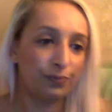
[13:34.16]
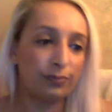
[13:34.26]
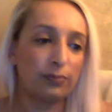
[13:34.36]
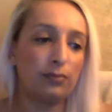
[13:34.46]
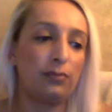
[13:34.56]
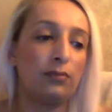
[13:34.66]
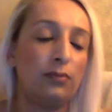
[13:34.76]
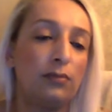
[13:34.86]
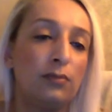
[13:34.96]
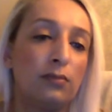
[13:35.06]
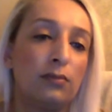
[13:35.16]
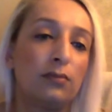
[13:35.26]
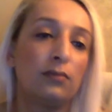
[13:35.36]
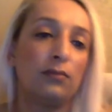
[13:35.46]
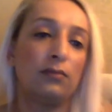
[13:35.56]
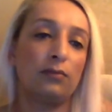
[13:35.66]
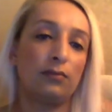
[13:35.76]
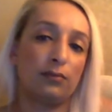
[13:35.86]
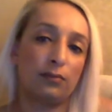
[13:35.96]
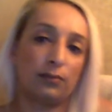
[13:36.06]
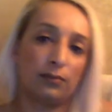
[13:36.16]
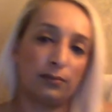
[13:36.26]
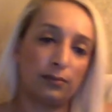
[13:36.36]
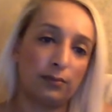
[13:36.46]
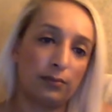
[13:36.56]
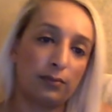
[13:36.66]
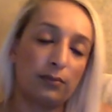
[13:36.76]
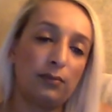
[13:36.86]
No words are spoken by the person on screen.